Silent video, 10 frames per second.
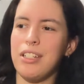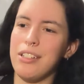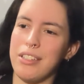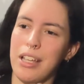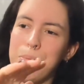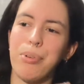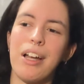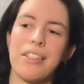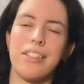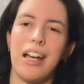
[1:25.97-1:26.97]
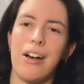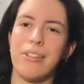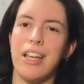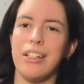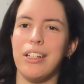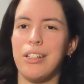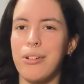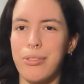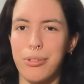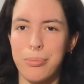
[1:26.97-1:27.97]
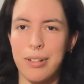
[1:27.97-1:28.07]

it is then pressed down and can go through a